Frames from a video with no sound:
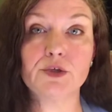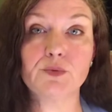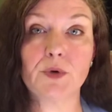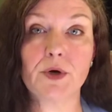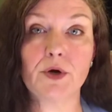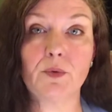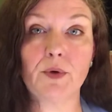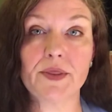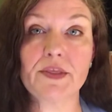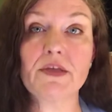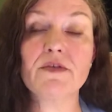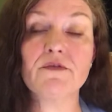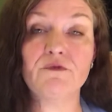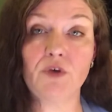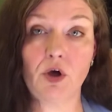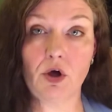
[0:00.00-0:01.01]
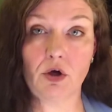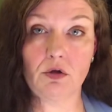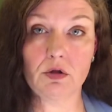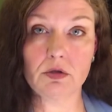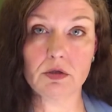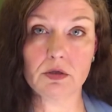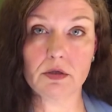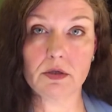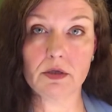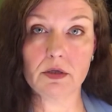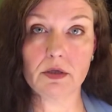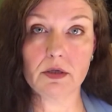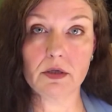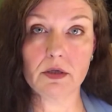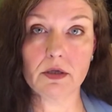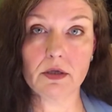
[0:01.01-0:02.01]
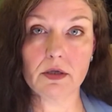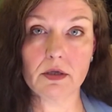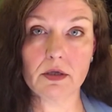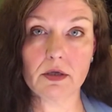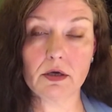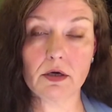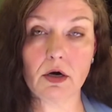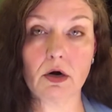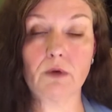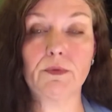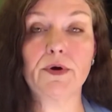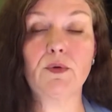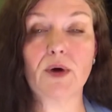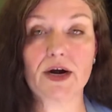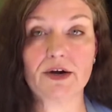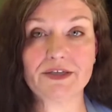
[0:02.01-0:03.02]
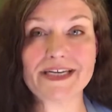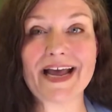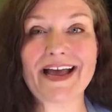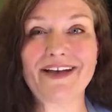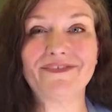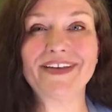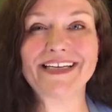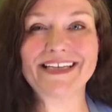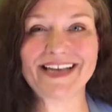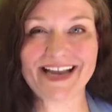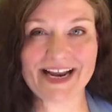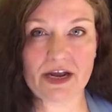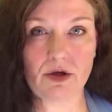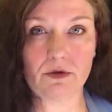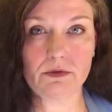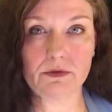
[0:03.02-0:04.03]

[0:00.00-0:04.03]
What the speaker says: 101 this fall are required to have now.